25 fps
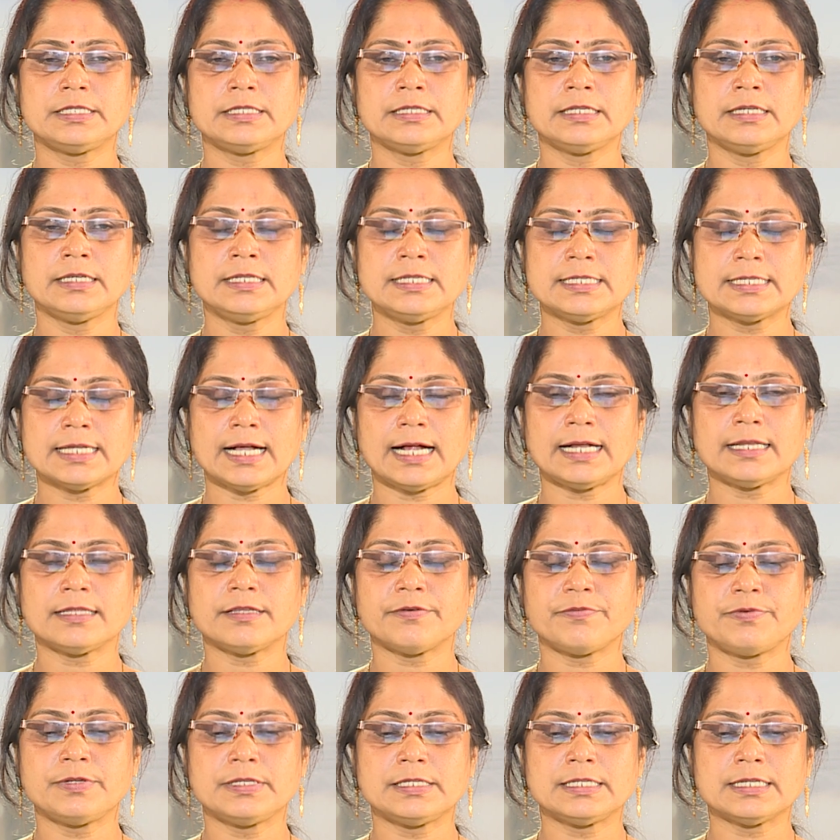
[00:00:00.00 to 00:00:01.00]
inside the
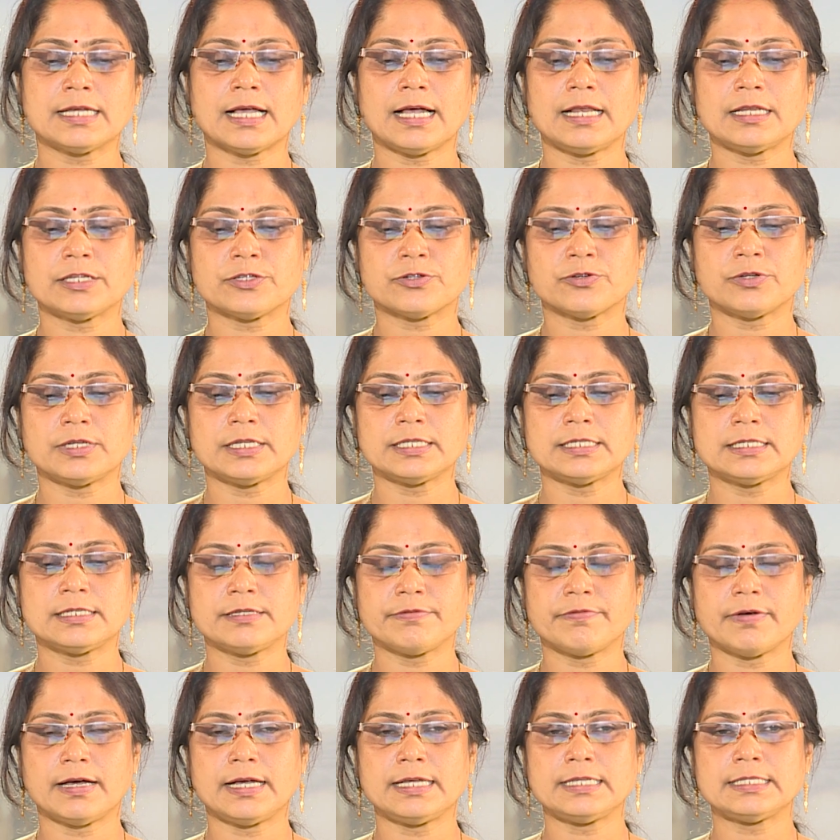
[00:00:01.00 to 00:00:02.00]
physical storage
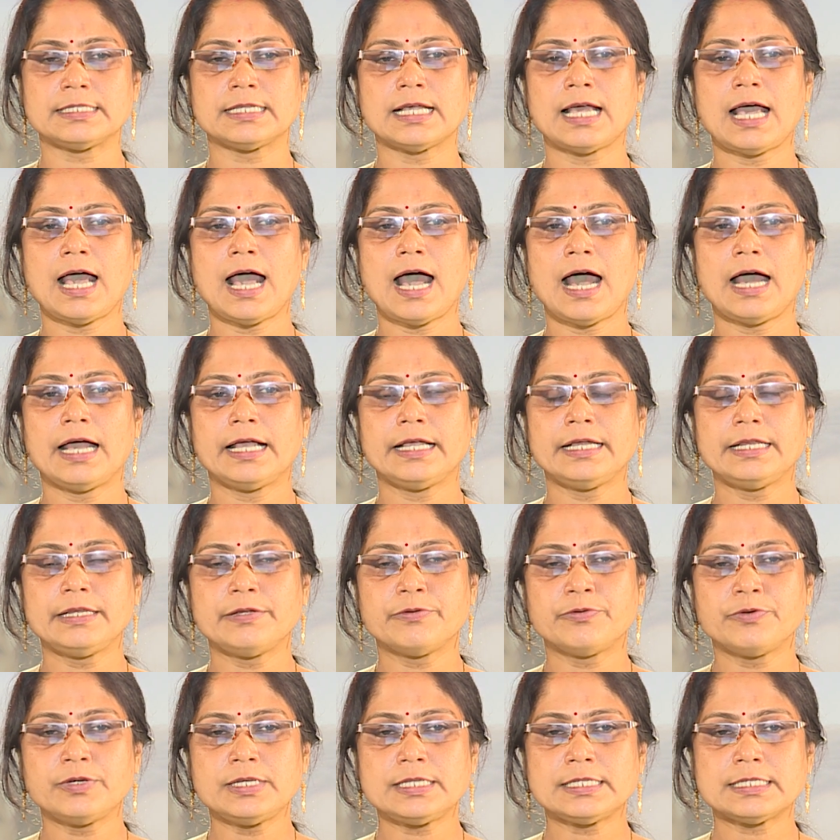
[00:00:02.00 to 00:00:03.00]
device, in
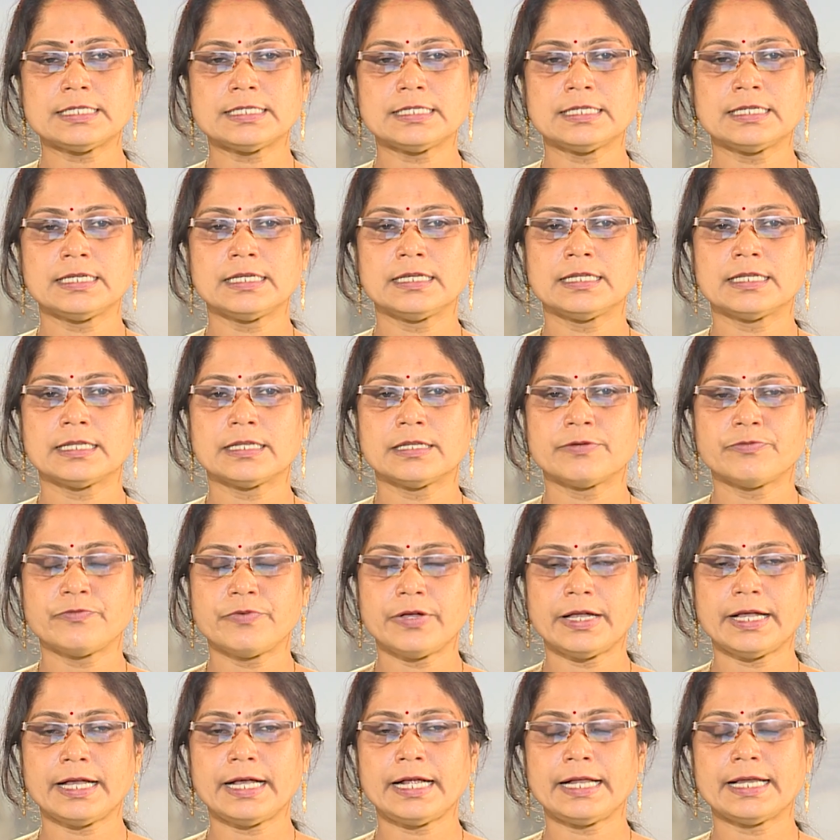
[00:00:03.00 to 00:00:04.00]
which
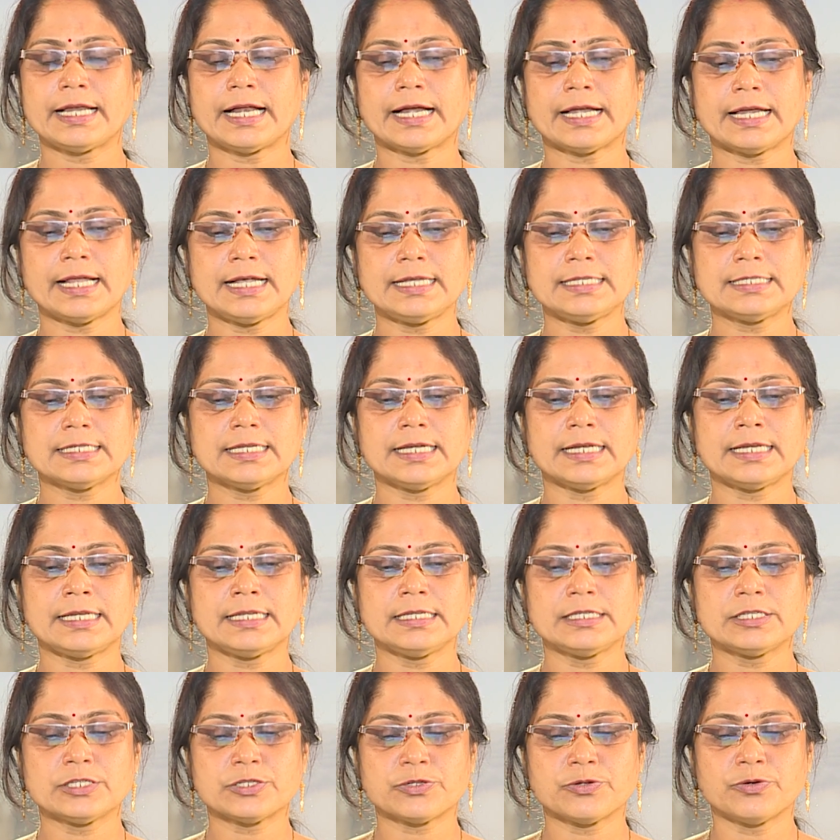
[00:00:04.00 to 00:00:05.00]
way data is getting
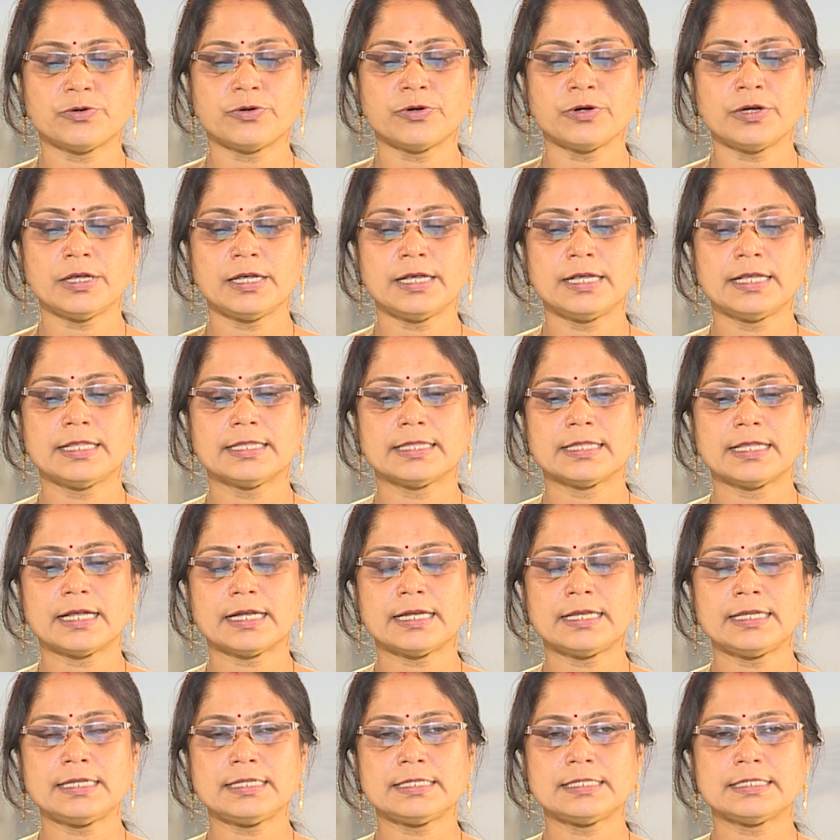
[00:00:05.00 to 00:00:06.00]
stored, that
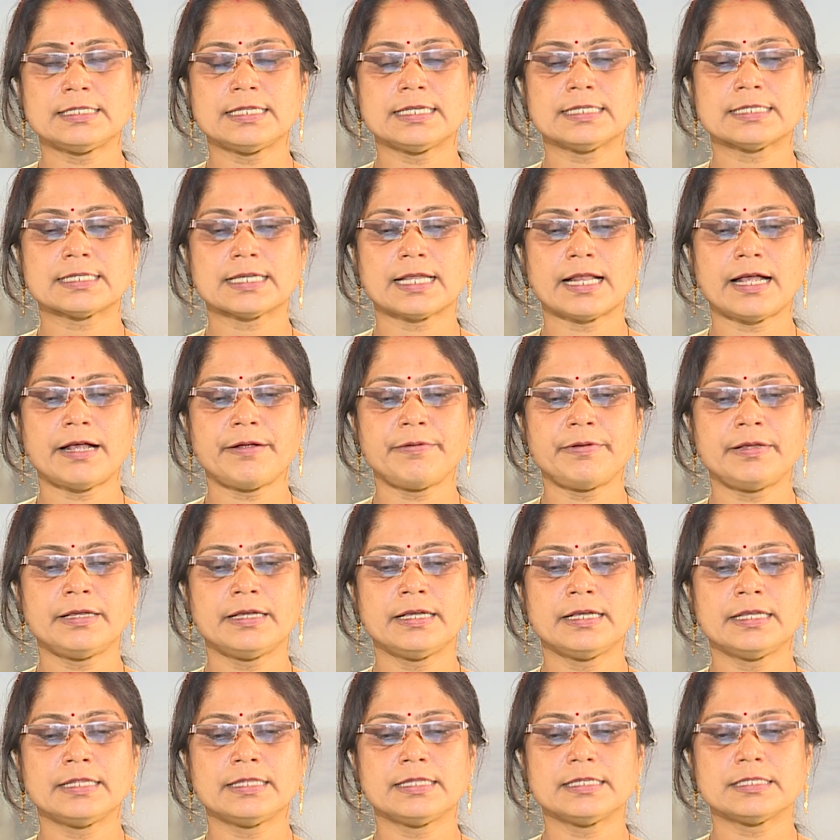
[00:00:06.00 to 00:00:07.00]
is described
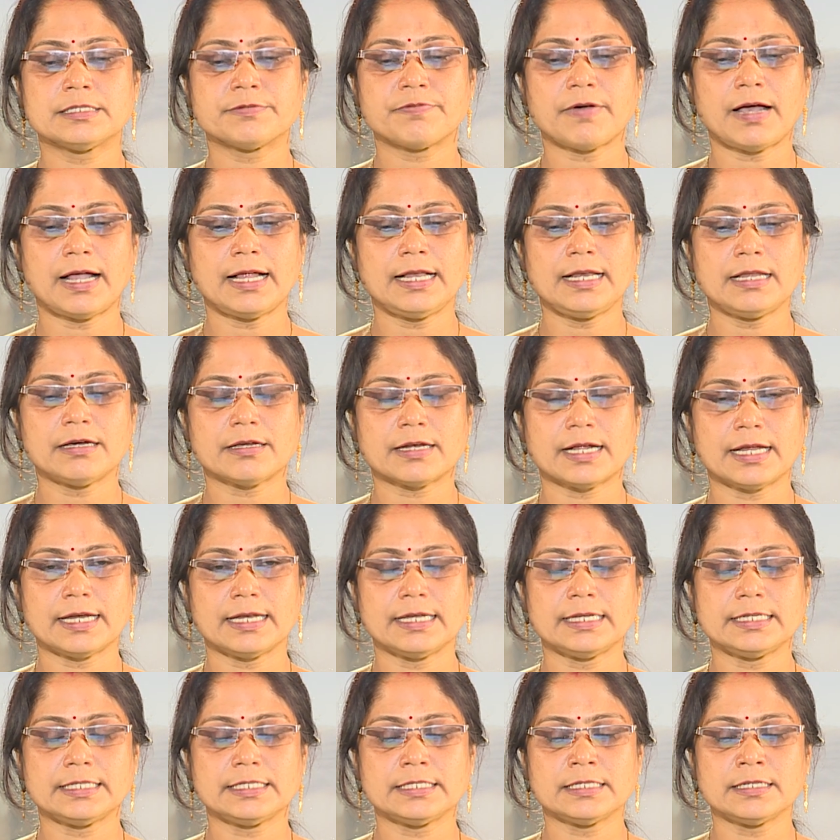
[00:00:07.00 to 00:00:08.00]
in this file
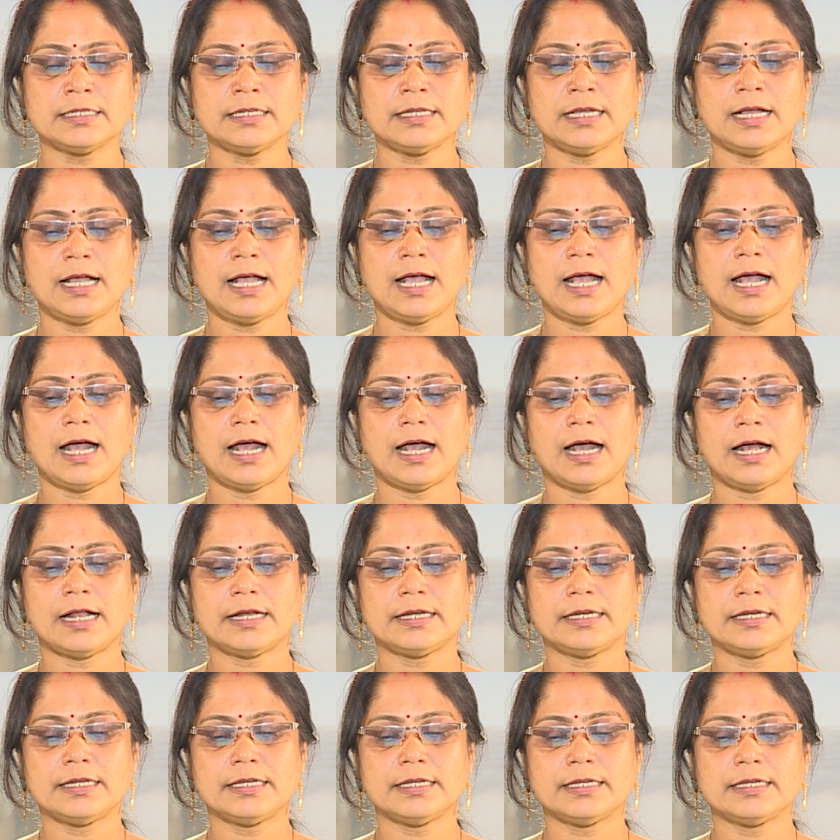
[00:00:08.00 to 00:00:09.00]
organization.
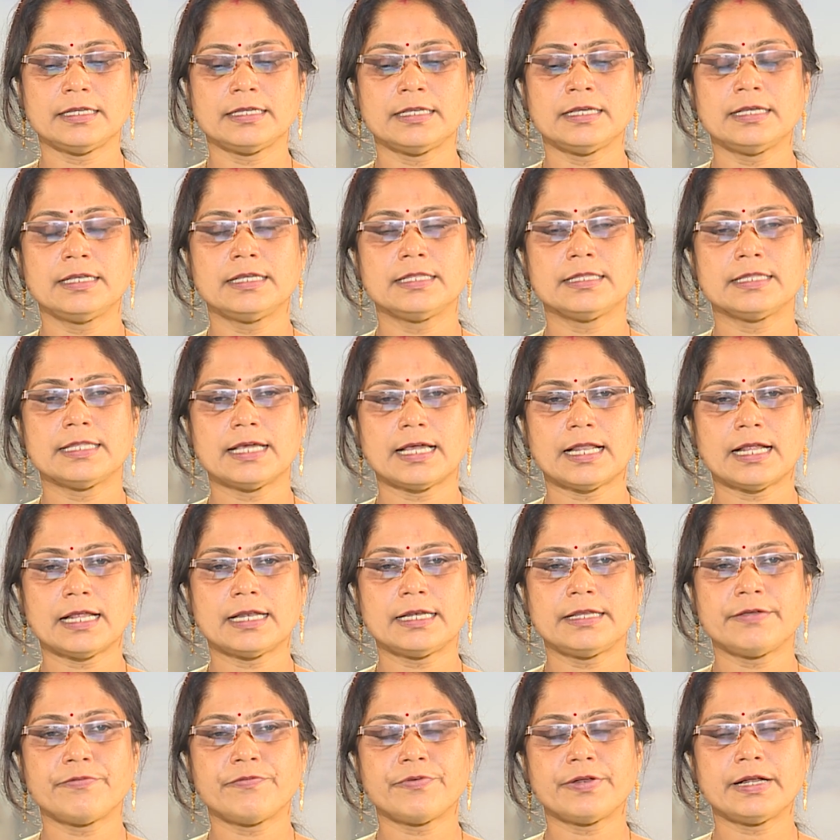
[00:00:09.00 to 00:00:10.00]
And there are
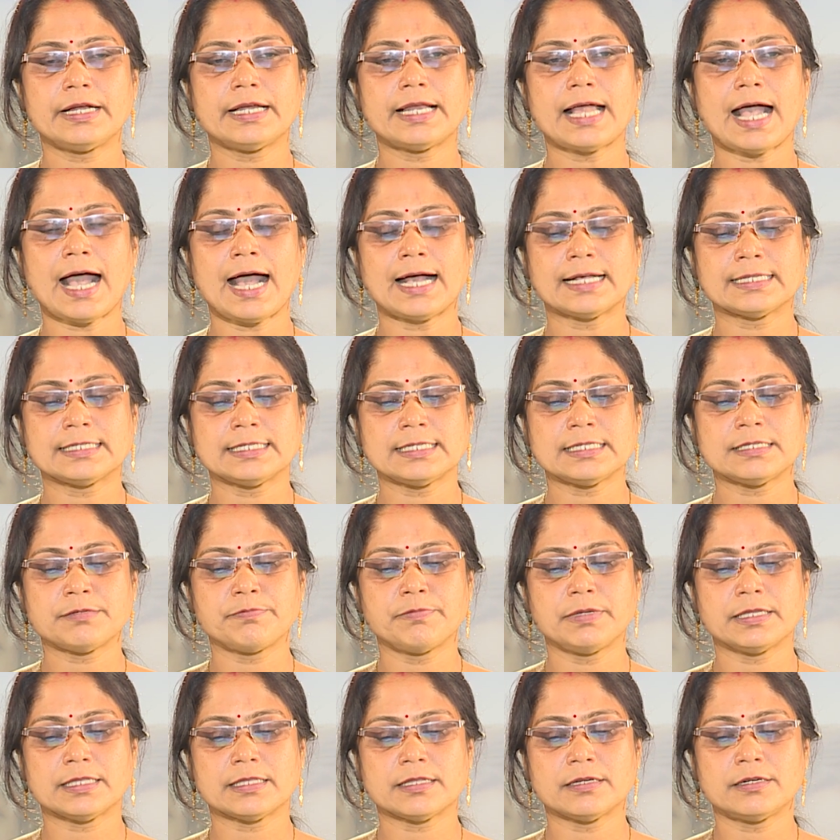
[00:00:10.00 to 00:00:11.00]
different access
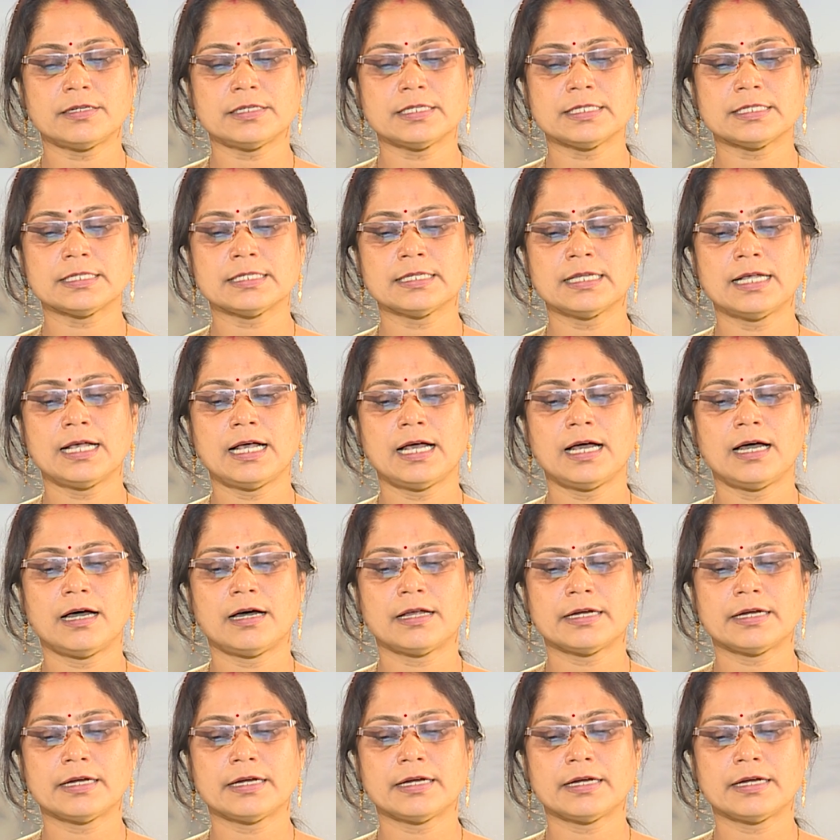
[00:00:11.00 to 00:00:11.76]
methods or